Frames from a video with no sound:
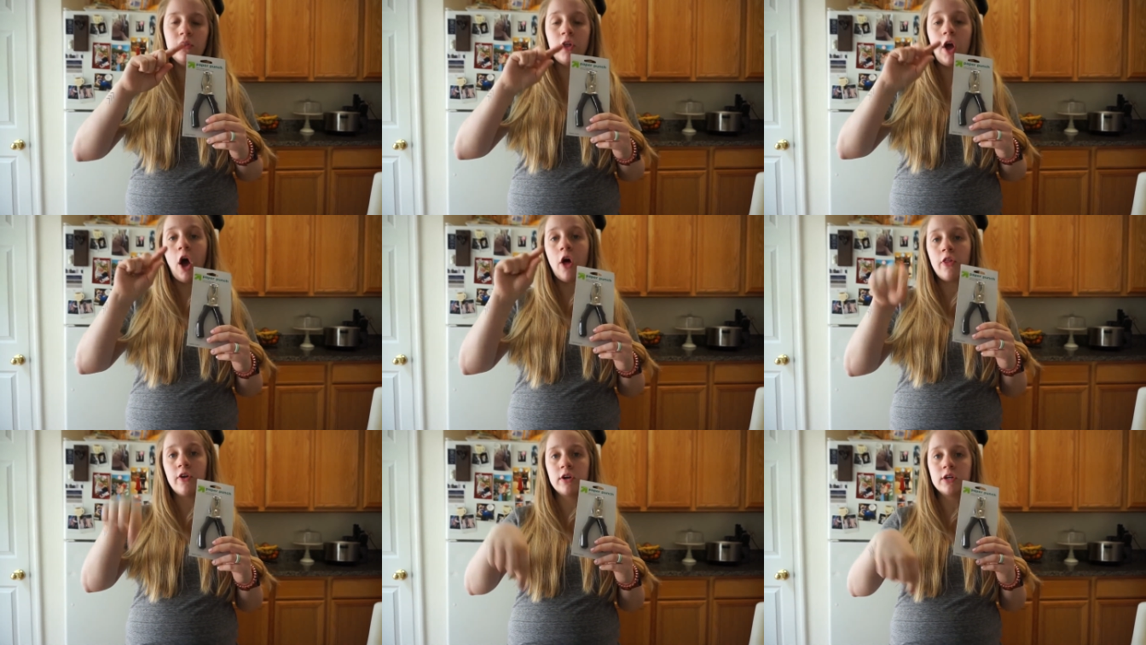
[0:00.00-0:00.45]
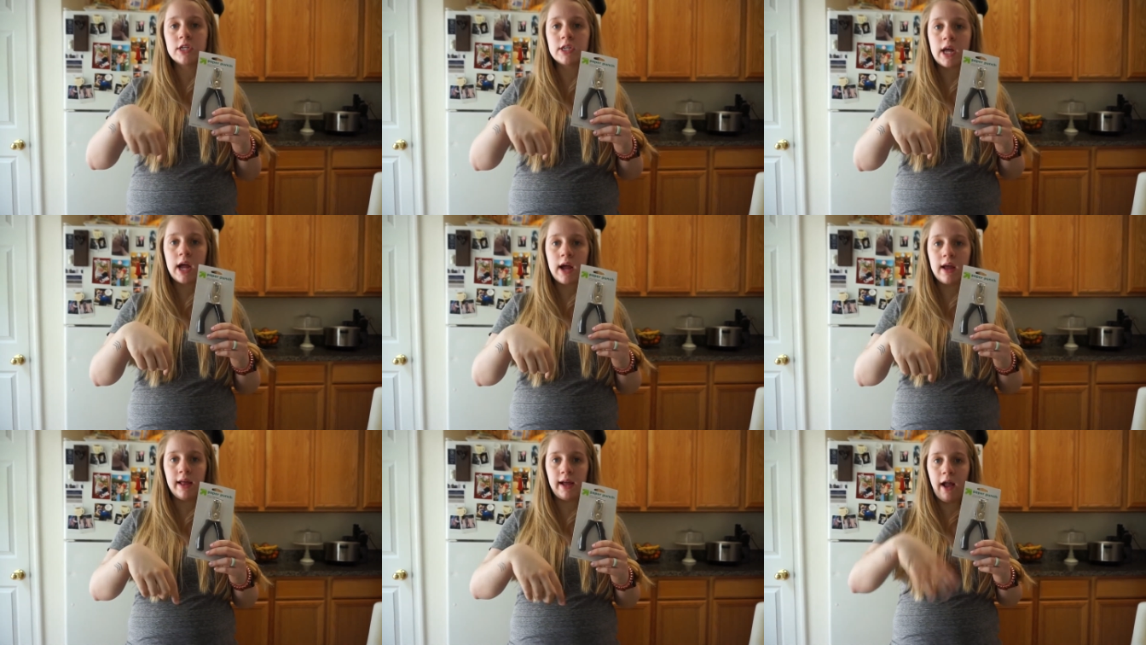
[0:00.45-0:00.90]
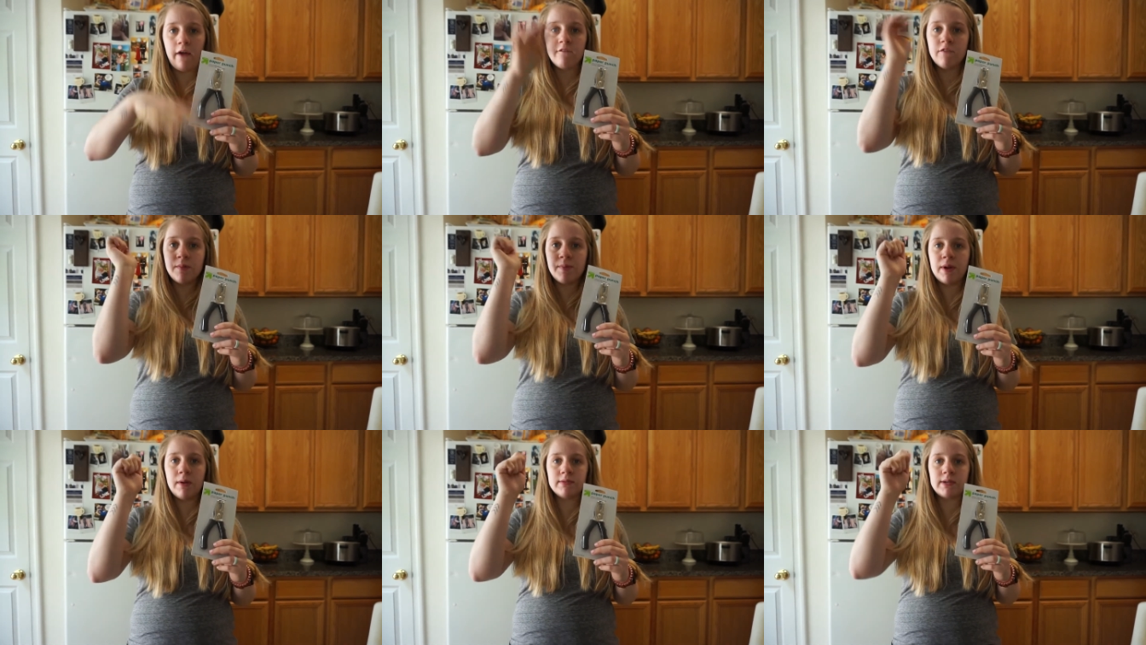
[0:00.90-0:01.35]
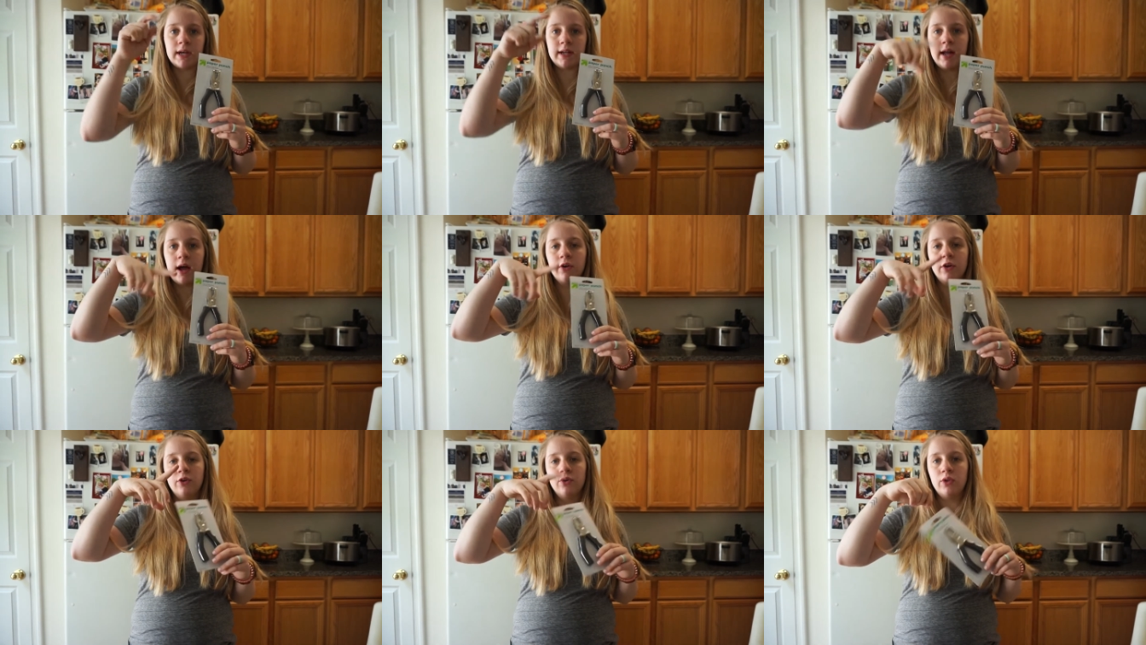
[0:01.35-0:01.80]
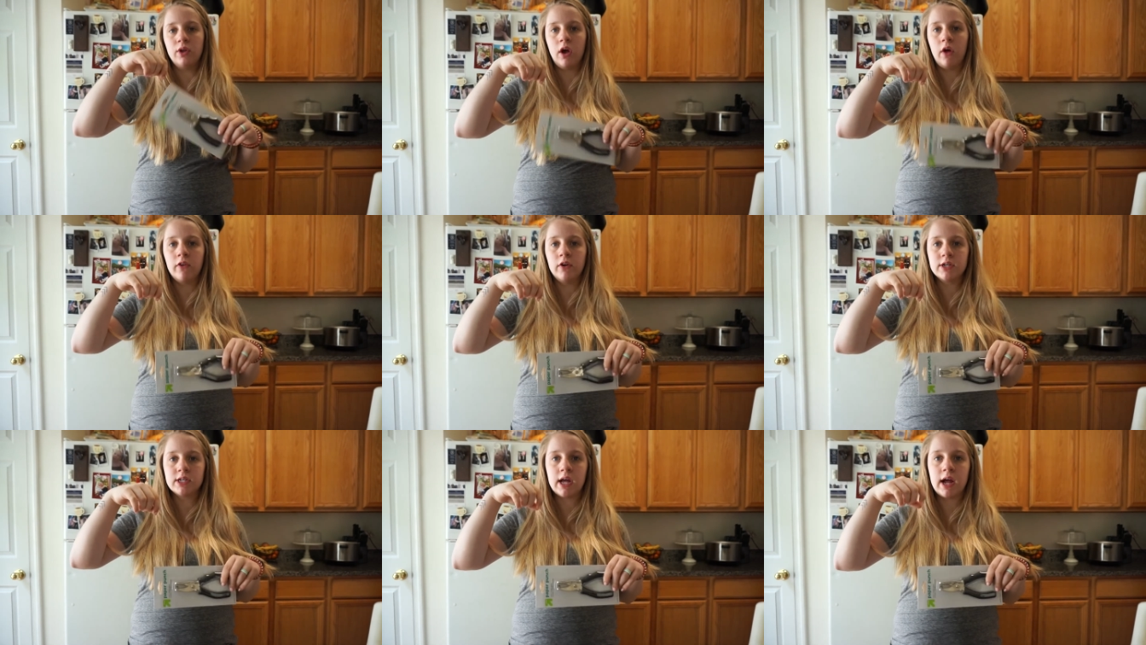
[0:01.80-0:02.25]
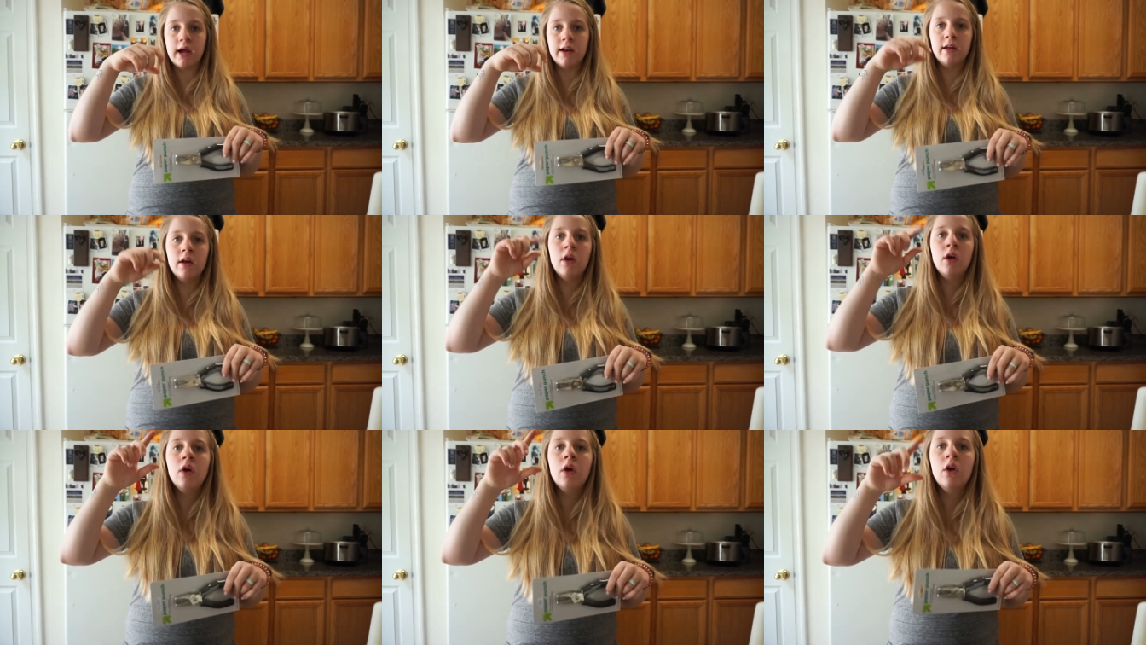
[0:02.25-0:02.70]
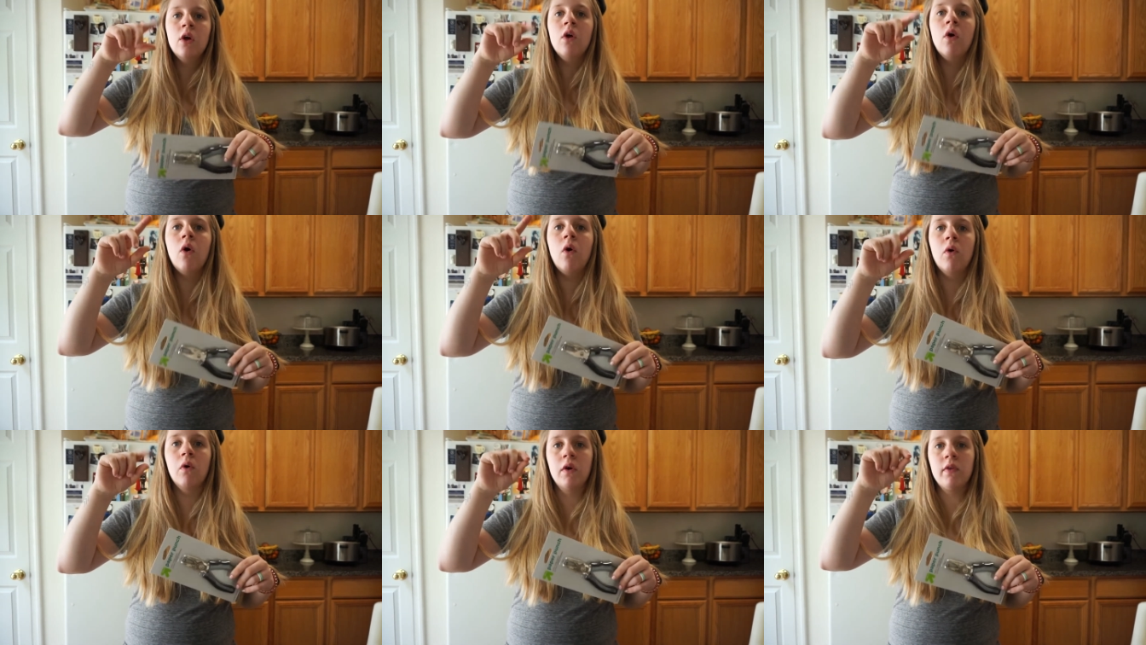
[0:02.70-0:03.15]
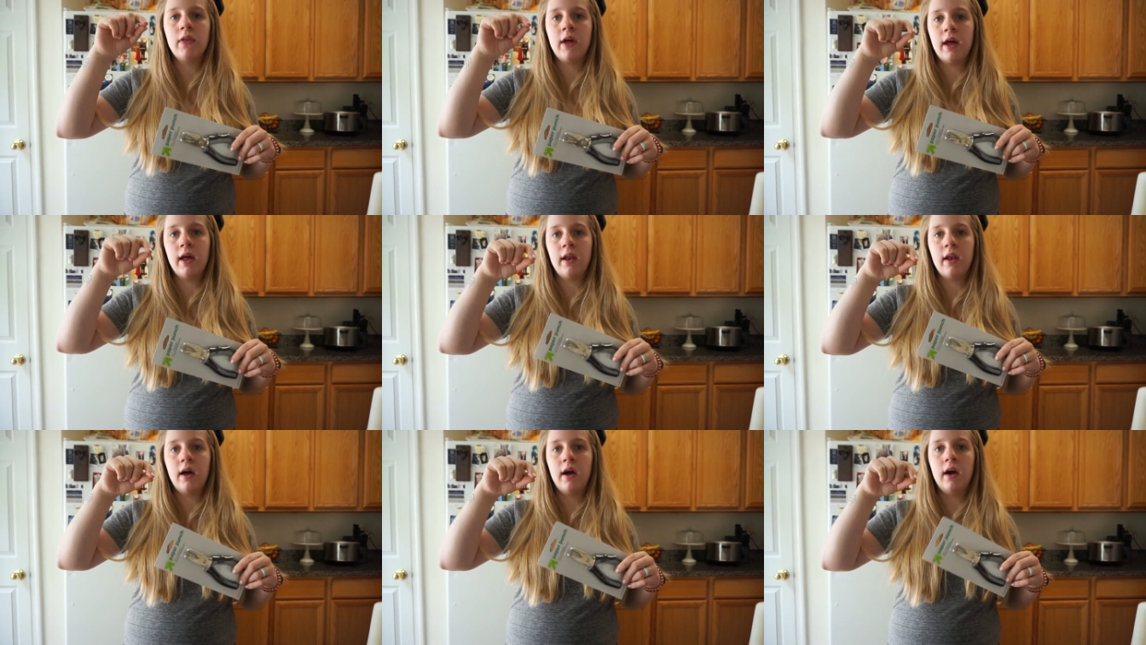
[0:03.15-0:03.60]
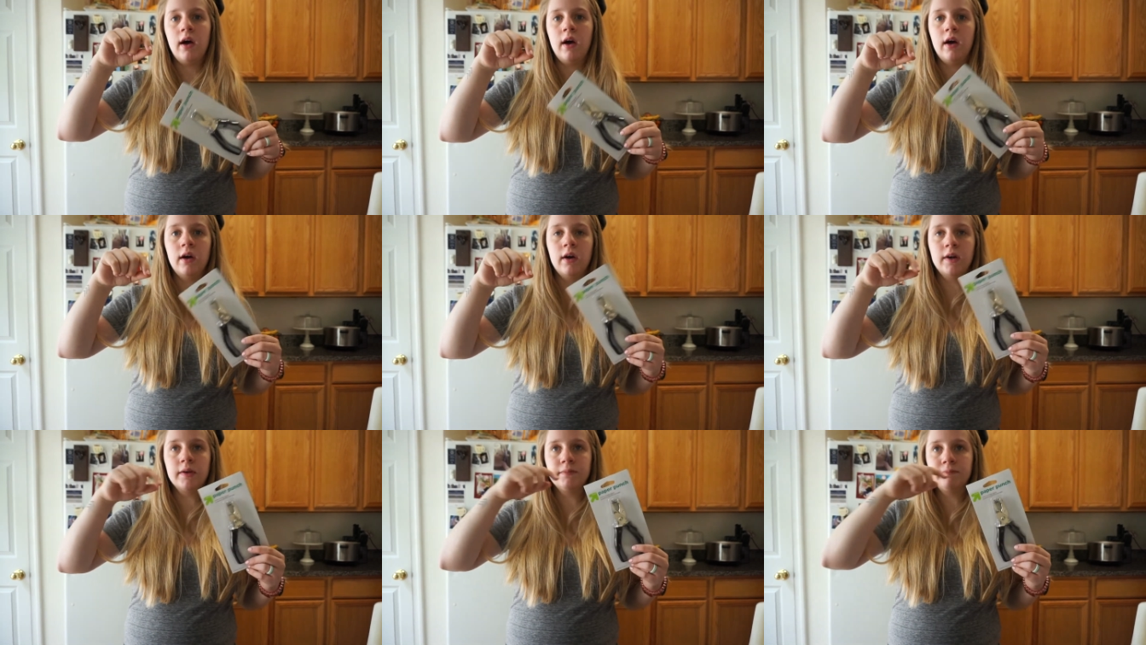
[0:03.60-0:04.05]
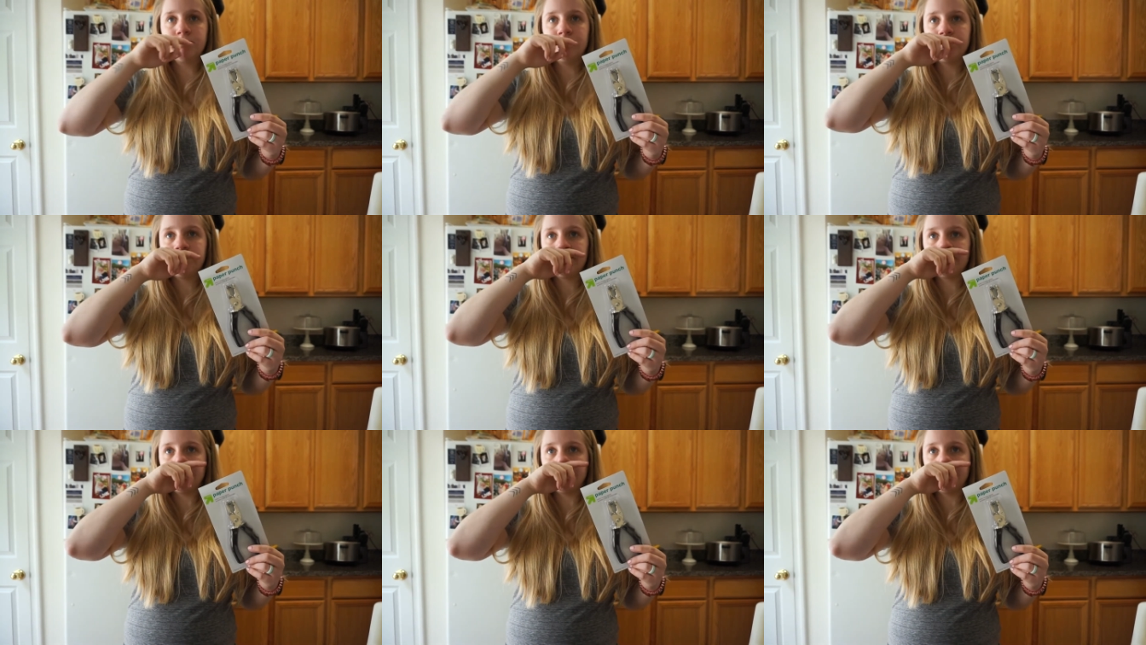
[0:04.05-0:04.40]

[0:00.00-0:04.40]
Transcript: the other side, like I flip it upside down and do the other side, or then um,